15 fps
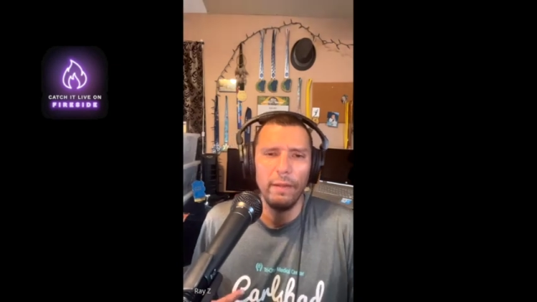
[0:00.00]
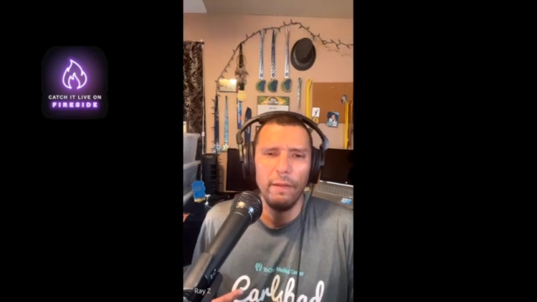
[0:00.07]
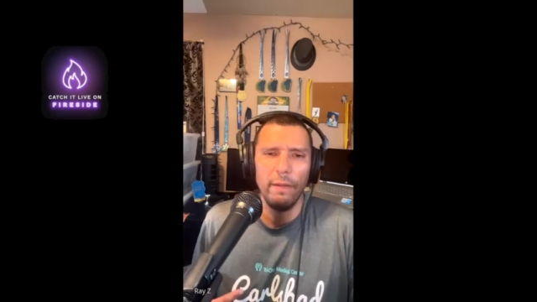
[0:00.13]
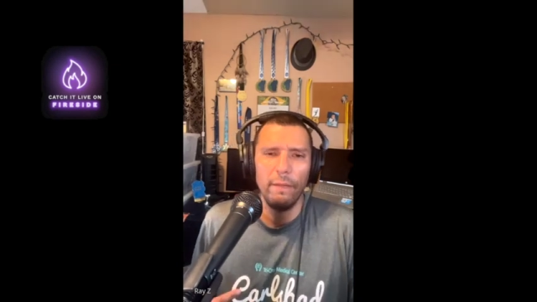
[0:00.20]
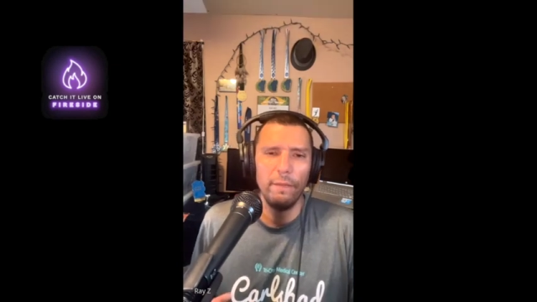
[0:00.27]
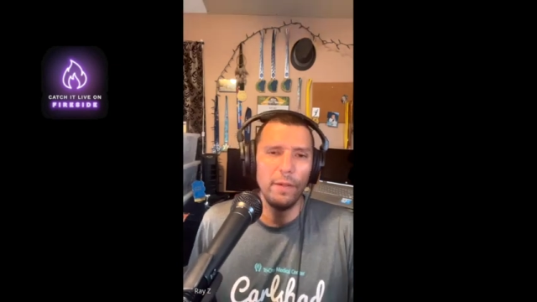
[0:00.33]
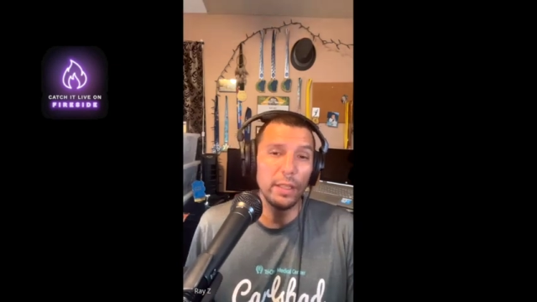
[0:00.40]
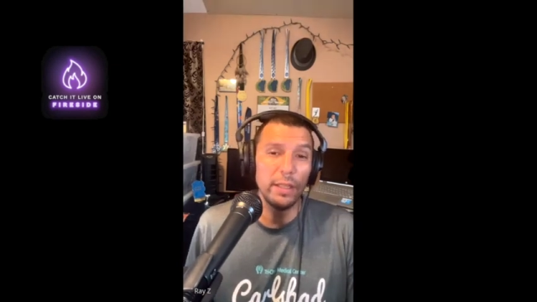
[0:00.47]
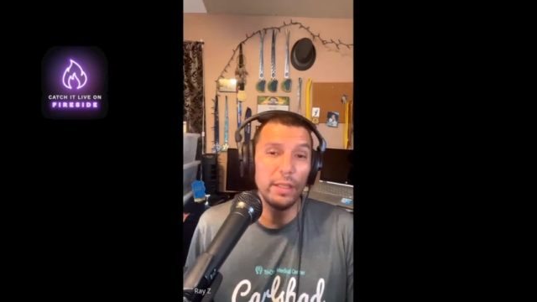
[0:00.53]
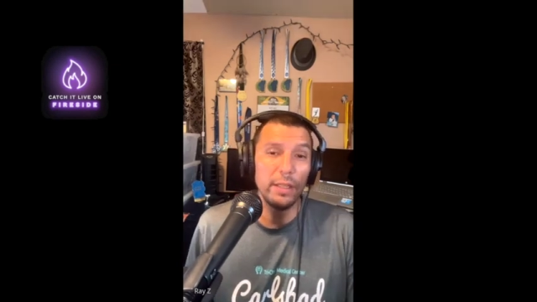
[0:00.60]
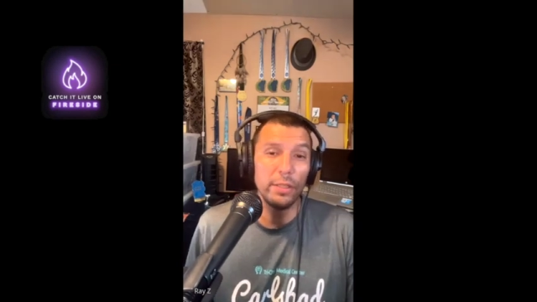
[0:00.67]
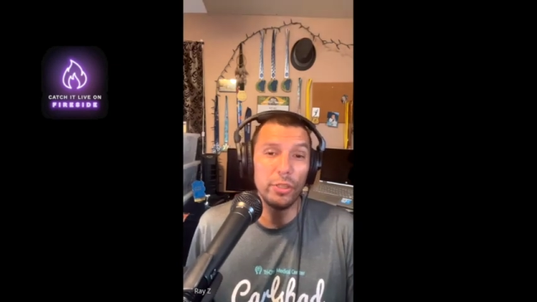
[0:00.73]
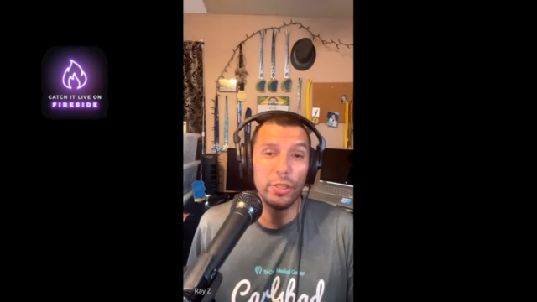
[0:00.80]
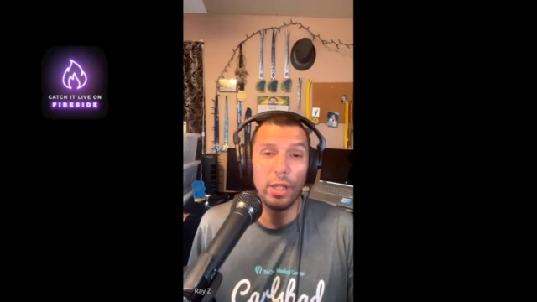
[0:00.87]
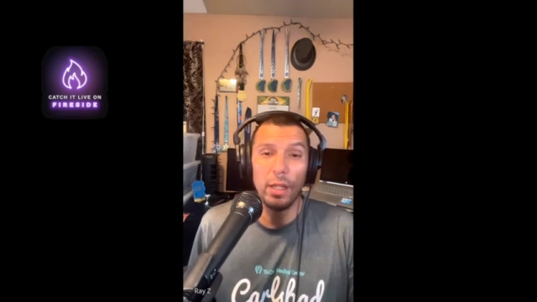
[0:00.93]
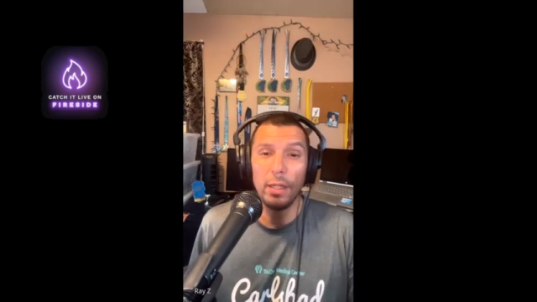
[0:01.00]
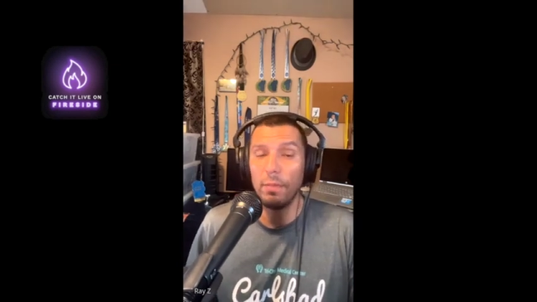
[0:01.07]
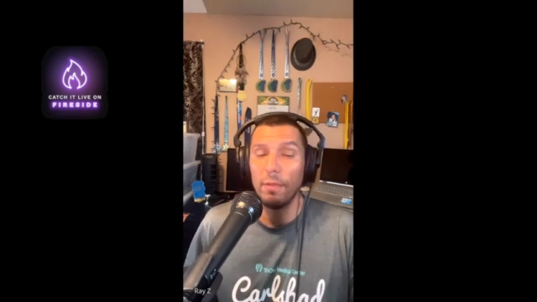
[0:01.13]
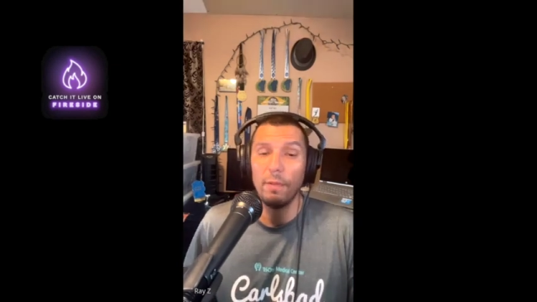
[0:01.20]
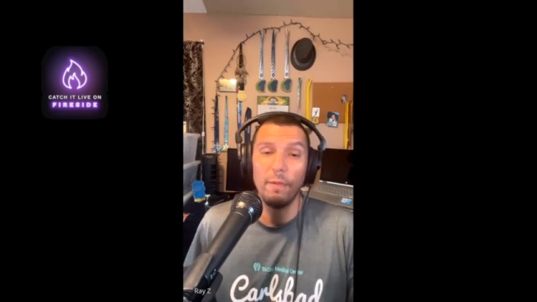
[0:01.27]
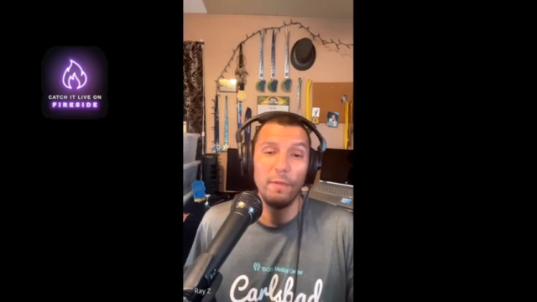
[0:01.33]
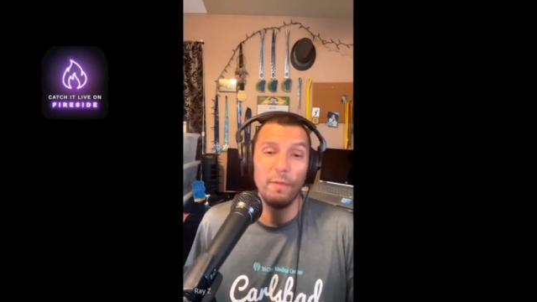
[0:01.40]
fuck this job,
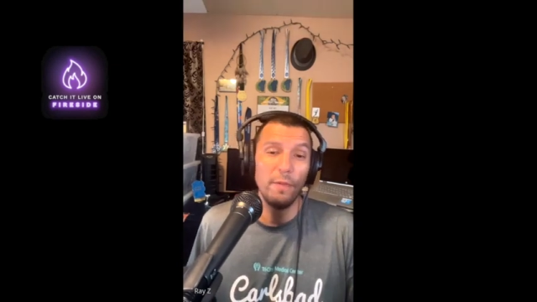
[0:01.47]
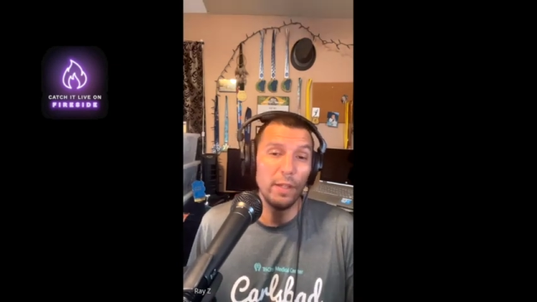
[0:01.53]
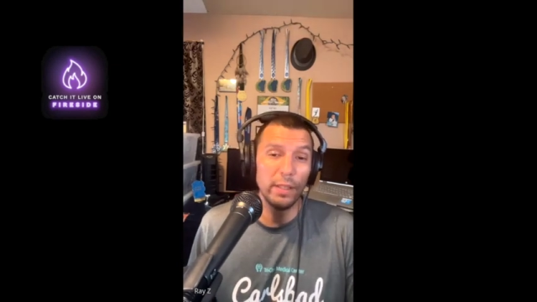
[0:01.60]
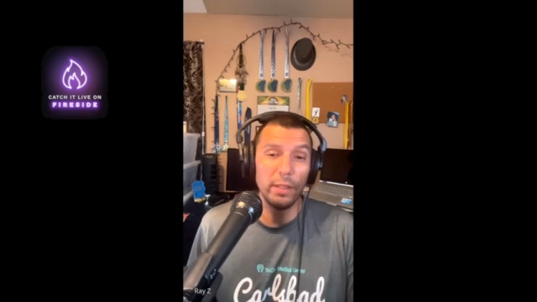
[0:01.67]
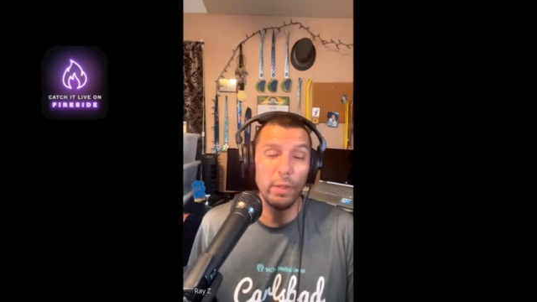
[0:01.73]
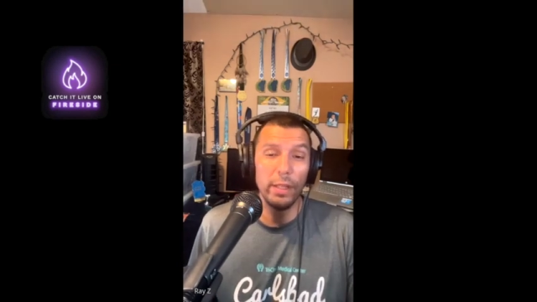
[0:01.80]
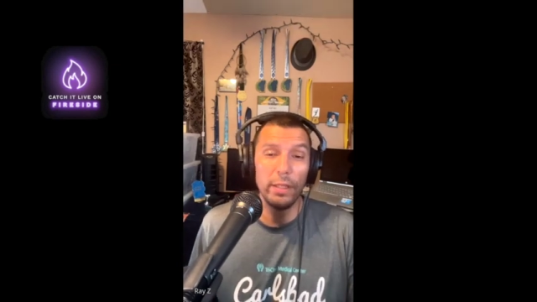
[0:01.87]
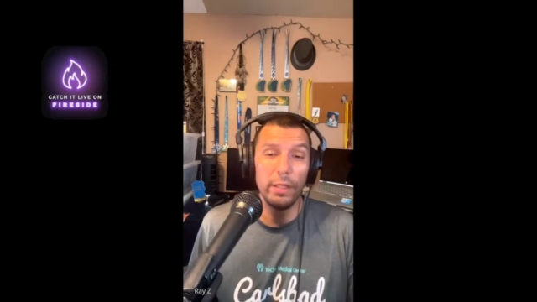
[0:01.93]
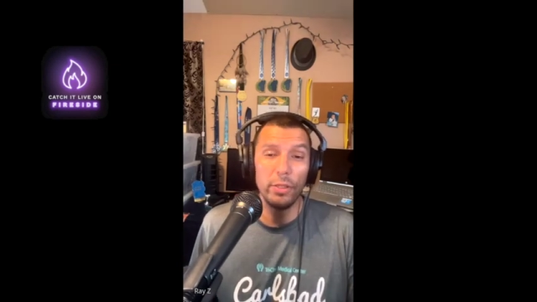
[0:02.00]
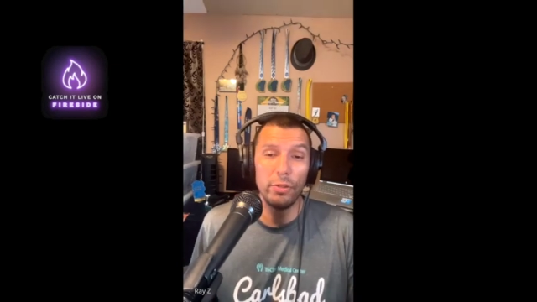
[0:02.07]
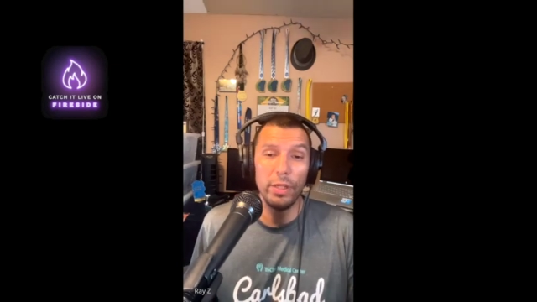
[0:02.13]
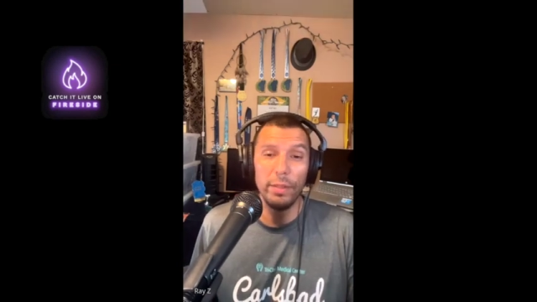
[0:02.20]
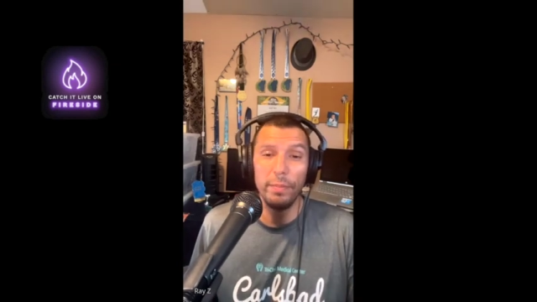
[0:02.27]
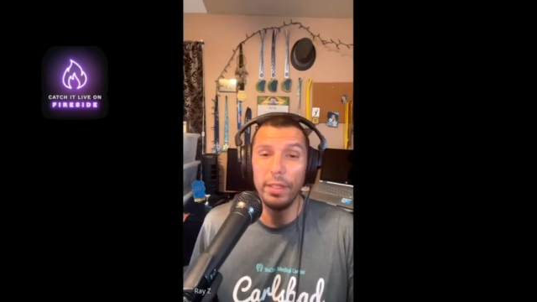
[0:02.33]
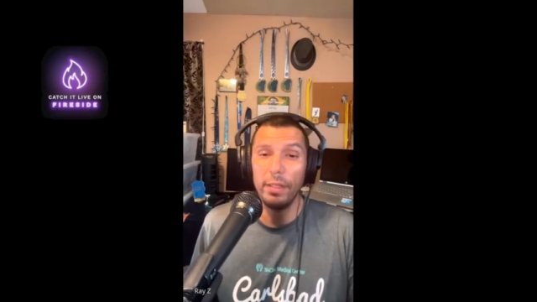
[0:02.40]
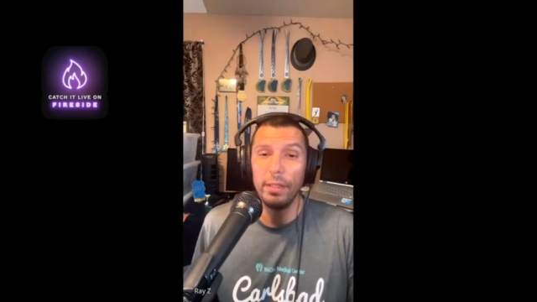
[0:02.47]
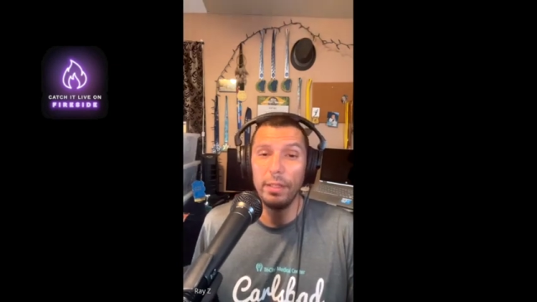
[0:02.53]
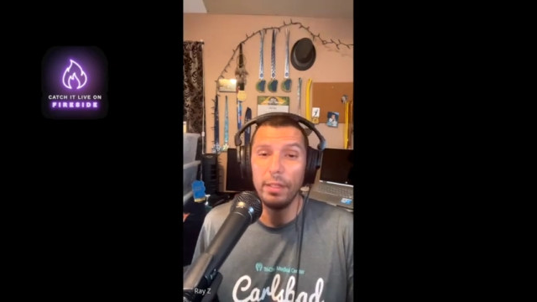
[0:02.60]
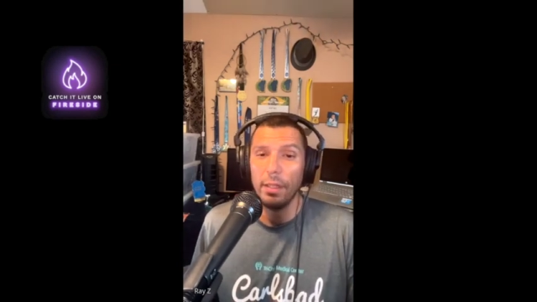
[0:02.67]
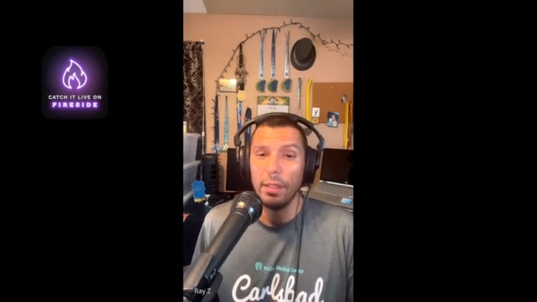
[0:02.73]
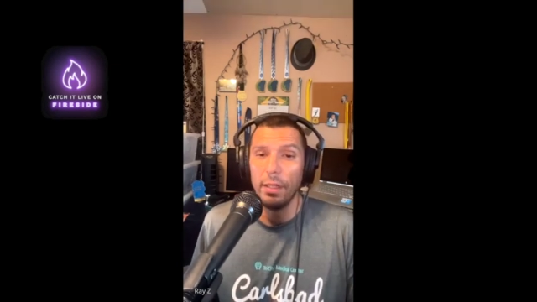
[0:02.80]
fuck the way they treat me.